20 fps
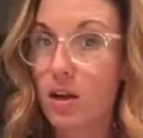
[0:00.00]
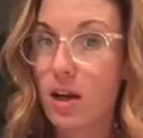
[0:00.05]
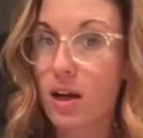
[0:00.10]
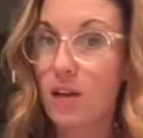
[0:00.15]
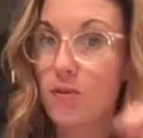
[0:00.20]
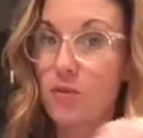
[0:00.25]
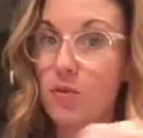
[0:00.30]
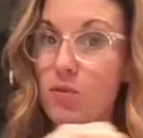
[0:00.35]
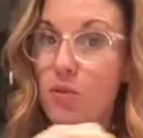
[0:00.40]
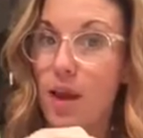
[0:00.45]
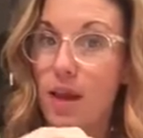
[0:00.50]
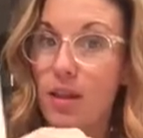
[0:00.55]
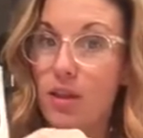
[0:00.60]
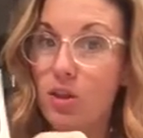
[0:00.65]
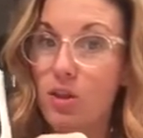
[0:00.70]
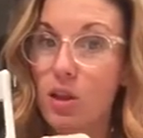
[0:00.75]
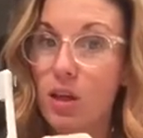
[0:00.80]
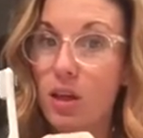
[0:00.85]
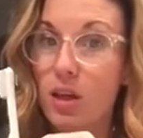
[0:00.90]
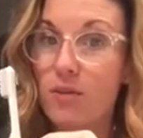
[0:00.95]
And if you like the
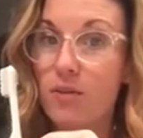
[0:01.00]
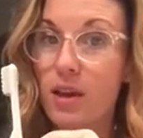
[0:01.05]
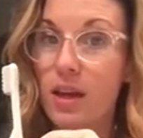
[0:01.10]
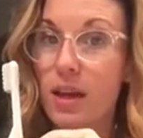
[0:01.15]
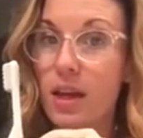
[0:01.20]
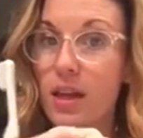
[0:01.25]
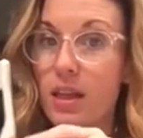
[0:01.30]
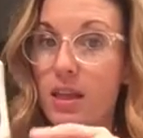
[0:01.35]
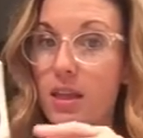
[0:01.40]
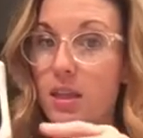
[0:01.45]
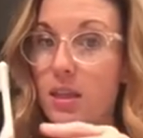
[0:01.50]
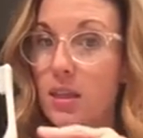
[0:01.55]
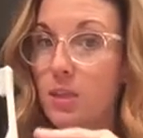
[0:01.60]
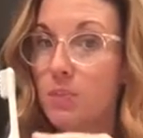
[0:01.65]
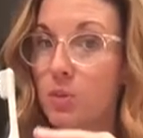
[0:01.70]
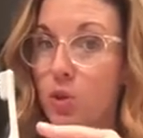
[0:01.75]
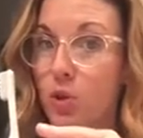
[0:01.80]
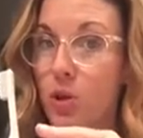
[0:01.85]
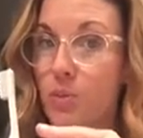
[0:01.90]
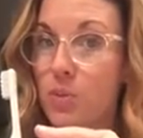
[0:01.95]
look of it and the
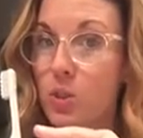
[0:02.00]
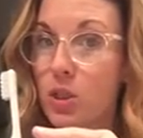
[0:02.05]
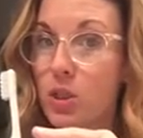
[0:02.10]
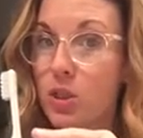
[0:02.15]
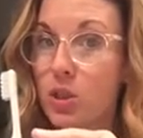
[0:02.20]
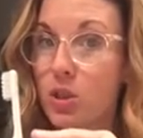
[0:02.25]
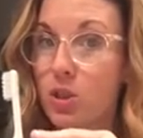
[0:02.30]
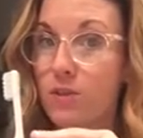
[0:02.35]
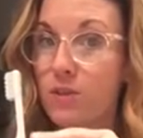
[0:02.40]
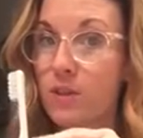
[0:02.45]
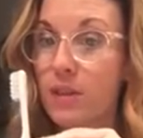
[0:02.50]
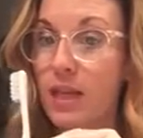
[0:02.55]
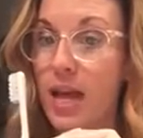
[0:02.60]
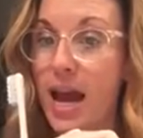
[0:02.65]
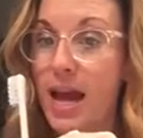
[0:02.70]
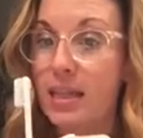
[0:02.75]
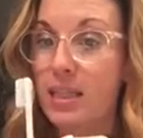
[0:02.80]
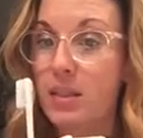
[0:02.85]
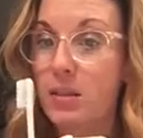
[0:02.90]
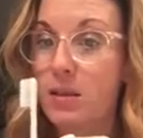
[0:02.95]
subscription service
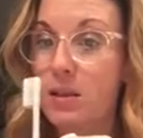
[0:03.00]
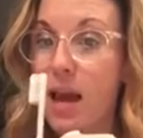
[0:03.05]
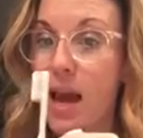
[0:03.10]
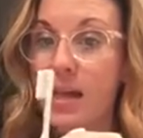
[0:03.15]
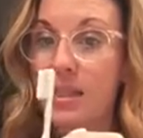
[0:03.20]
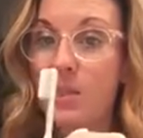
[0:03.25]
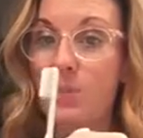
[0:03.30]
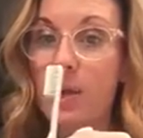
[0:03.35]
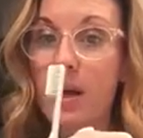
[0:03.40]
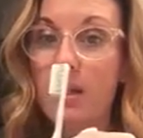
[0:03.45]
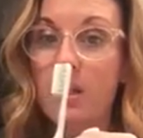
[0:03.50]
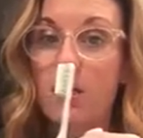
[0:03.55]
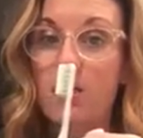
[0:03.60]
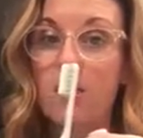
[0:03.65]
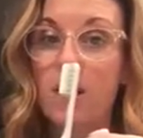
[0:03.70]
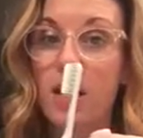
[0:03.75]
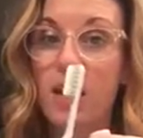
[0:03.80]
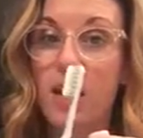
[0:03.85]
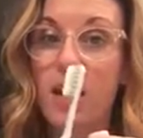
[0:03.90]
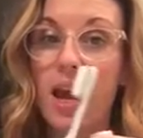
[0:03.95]
aspect
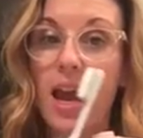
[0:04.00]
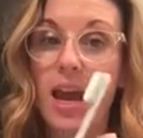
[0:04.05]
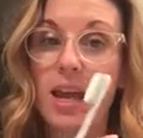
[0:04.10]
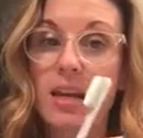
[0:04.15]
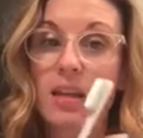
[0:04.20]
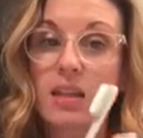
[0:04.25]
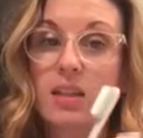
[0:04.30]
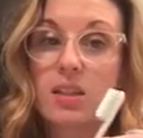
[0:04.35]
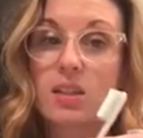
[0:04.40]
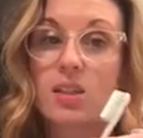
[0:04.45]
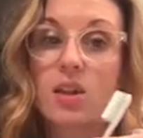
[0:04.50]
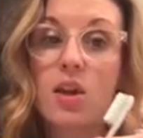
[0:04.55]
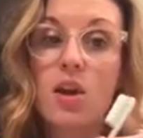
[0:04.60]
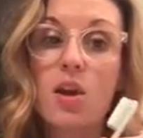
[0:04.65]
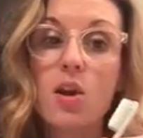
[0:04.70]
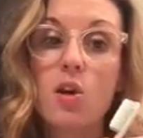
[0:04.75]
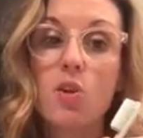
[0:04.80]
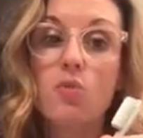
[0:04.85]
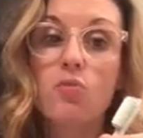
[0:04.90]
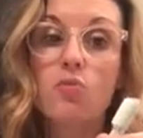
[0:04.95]
of it, and it's
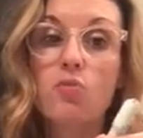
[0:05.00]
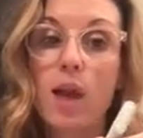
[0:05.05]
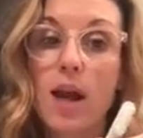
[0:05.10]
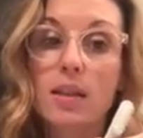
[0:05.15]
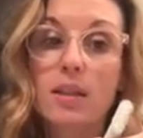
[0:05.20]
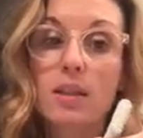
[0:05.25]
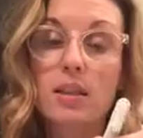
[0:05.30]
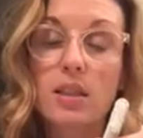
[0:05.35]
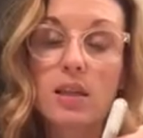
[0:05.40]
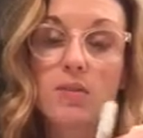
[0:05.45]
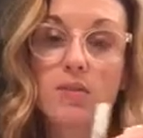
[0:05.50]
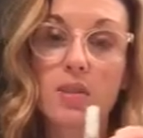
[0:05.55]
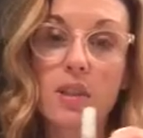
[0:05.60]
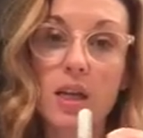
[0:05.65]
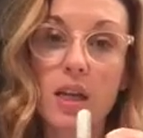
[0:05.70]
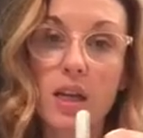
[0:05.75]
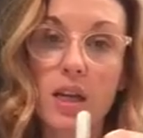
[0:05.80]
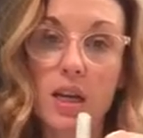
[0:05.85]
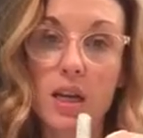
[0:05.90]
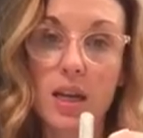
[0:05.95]

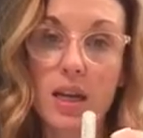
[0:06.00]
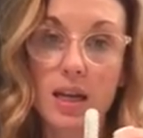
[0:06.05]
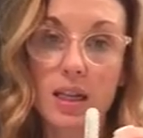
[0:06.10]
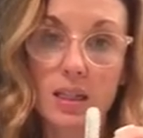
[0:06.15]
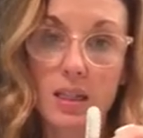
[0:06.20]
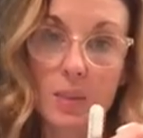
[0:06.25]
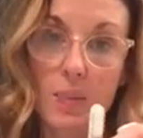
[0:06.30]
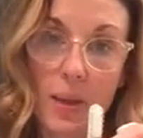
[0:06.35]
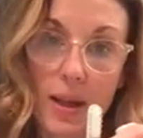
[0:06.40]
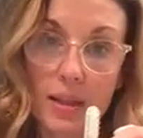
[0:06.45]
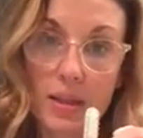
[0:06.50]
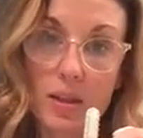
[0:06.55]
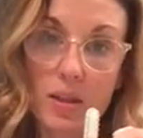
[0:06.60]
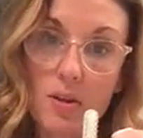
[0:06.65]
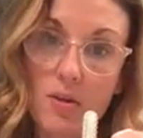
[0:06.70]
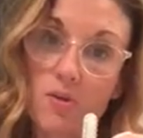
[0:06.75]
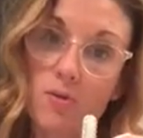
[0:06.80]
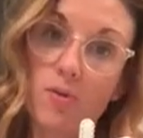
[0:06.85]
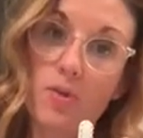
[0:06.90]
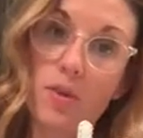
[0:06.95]
relatively
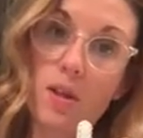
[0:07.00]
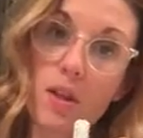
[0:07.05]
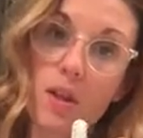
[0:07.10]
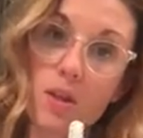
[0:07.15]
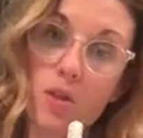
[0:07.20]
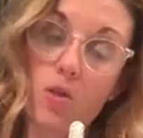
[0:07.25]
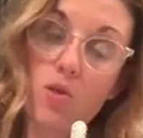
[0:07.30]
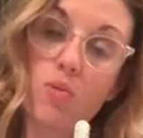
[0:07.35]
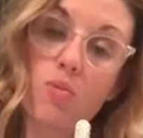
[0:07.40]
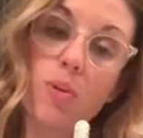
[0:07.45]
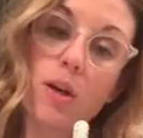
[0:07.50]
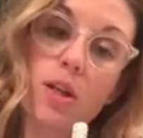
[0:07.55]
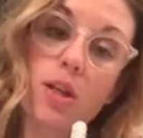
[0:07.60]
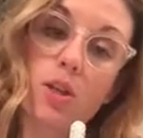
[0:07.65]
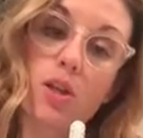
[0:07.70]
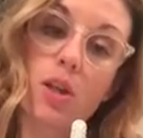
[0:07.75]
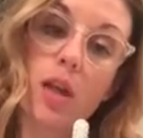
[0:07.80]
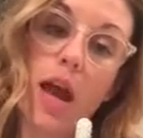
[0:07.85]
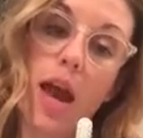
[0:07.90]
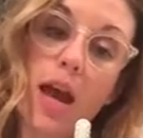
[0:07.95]
inexpensive for the
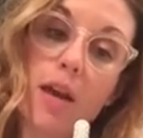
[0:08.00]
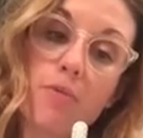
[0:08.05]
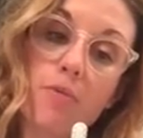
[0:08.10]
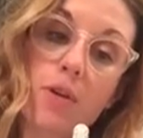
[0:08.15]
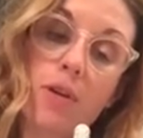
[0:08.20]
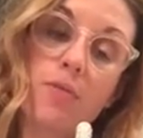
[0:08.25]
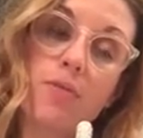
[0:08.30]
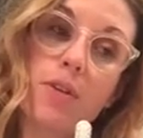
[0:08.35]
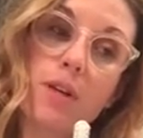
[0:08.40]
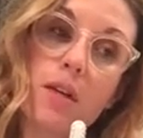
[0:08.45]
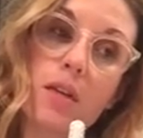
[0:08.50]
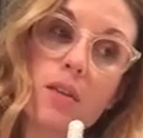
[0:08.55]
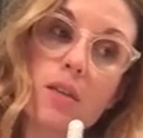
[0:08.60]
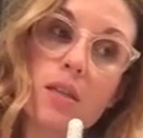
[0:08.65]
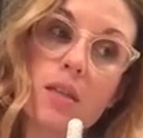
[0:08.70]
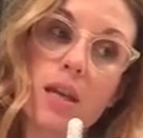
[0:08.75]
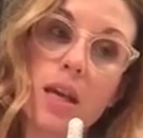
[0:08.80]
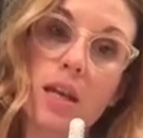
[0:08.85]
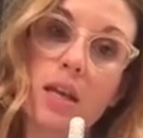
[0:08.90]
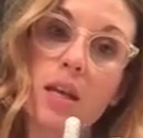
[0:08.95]
toothbrush head
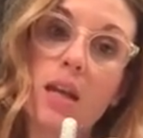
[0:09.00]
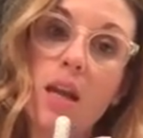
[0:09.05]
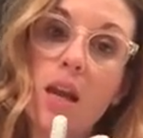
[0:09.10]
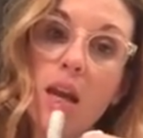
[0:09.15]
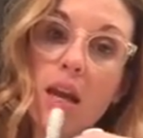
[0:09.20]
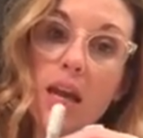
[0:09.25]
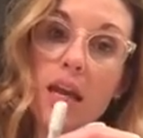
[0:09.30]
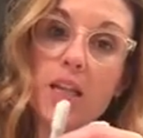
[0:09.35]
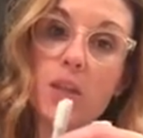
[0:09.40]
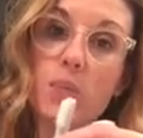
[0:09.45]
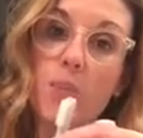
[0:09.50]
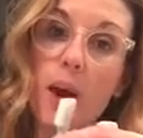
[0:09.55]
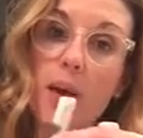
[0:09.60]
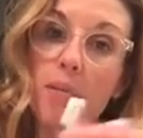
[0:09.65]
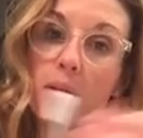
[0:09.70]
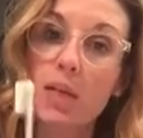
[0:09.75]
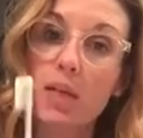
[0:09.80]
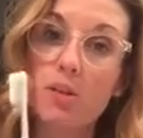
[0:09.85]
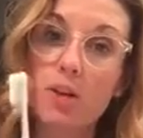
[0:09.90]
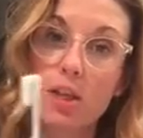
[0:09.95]
refills, then it's
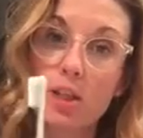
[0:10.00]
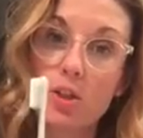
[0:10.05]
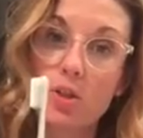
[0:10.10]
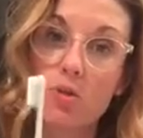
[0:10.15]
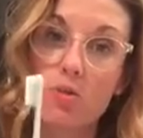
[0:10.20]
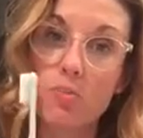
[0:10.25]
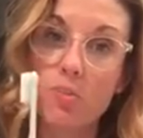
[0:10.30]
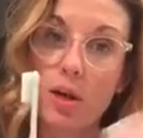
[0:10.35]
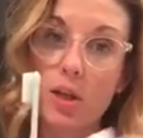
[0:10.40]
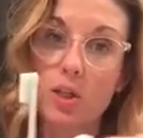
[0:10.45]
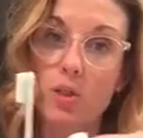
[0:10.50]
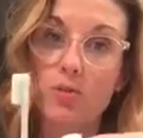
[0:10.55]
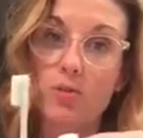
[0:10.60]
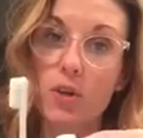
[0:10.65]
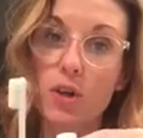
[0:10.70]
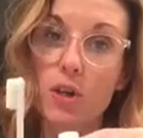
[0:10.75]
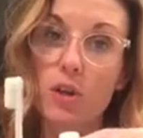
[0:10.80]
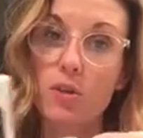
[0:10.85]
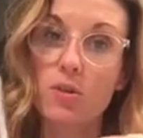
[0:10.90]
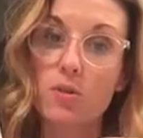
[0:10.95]
probably a great toothbrush for
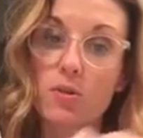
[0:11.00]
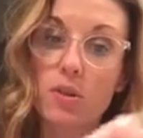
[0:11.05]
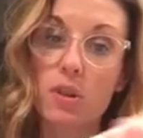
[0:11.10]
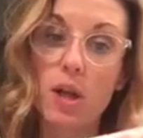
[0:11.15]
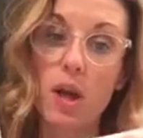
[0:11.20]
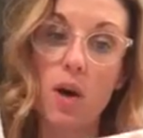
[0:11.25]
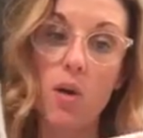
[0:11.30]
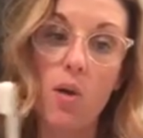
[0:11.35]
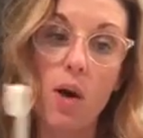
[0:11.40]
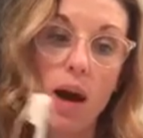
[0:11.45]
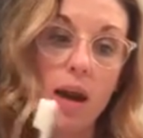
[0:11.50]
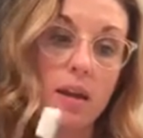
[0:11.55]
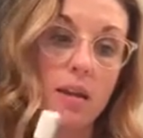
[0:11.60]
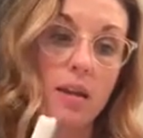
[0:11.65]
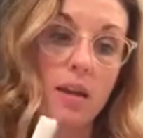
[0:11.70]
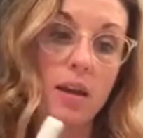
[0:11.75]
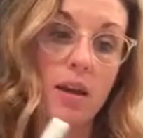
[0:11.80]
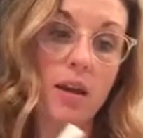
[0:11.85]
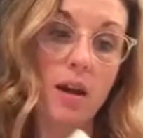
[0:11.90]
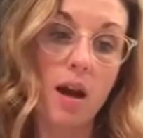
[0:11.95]
you. So I
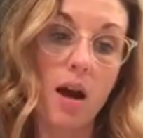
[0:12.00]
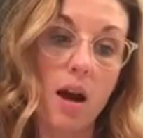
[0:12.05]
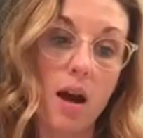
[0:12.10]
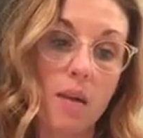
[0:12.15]
think